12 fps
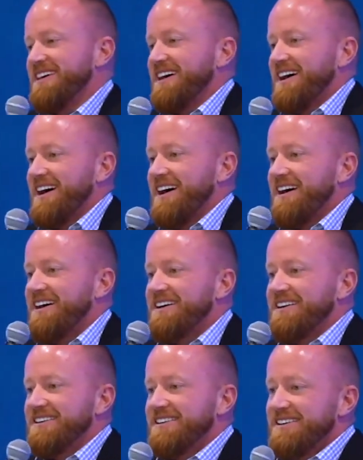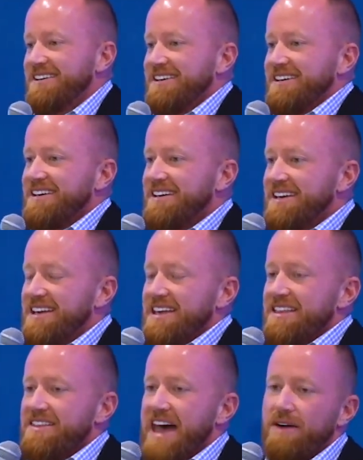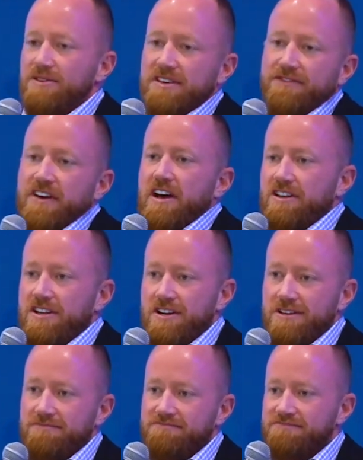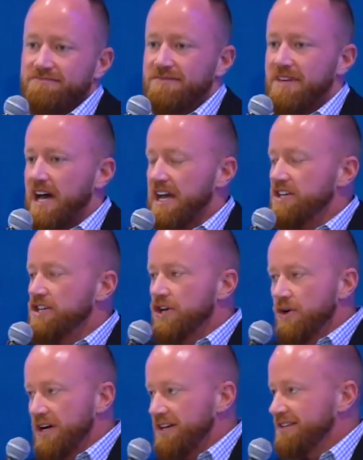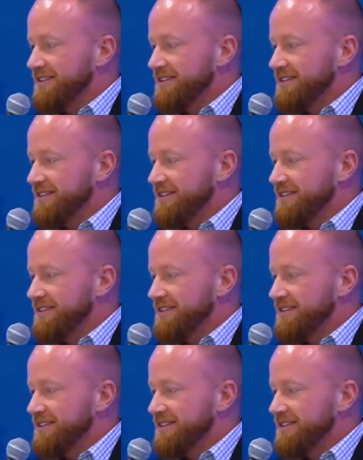That was a failure. I knew it.